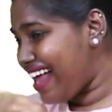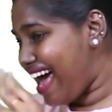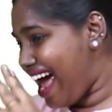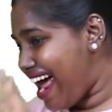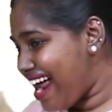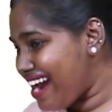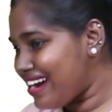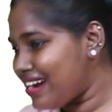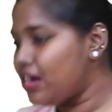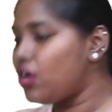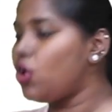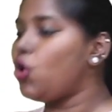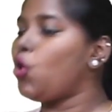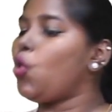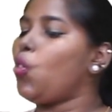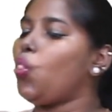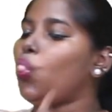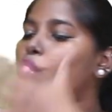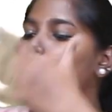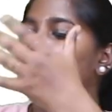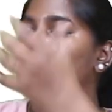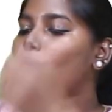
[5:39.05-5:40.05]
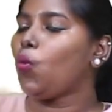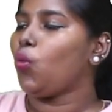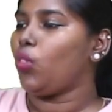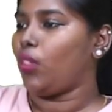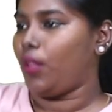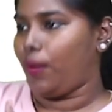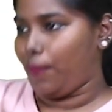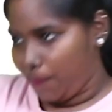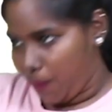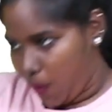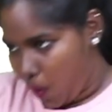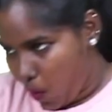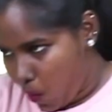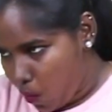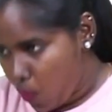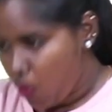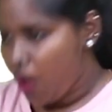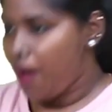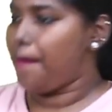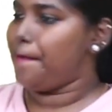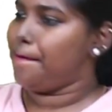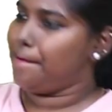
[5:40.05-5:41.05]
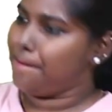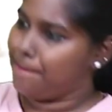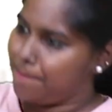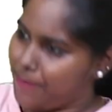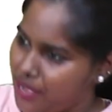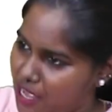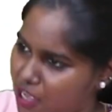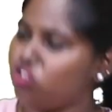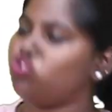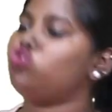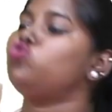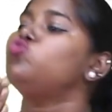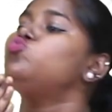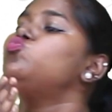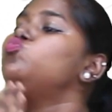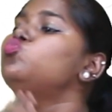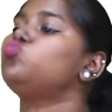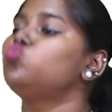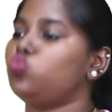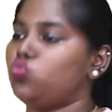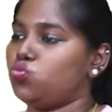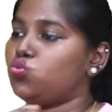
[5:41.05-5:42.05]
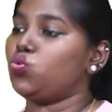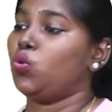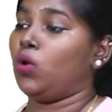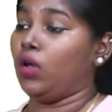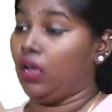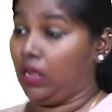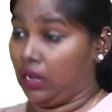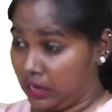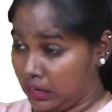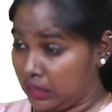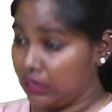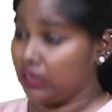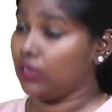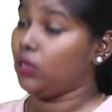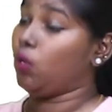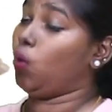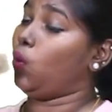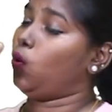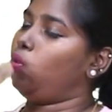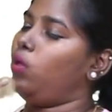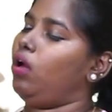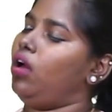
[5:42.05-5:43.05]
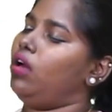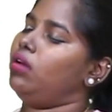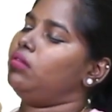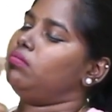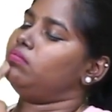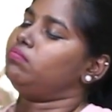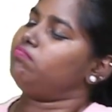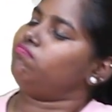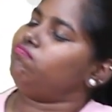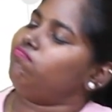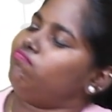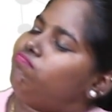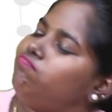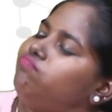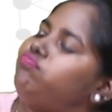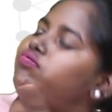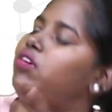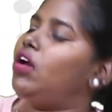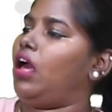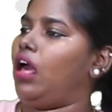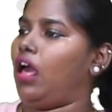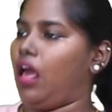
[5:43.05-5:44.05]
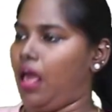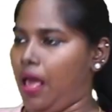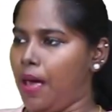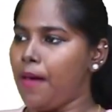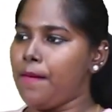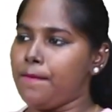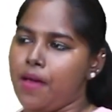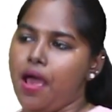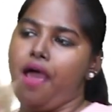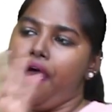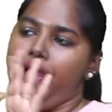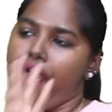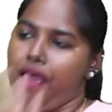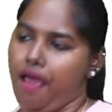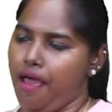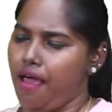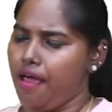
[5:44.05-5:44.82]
It's the addition of the milk powder and the sugar that makes chocolate so delicious.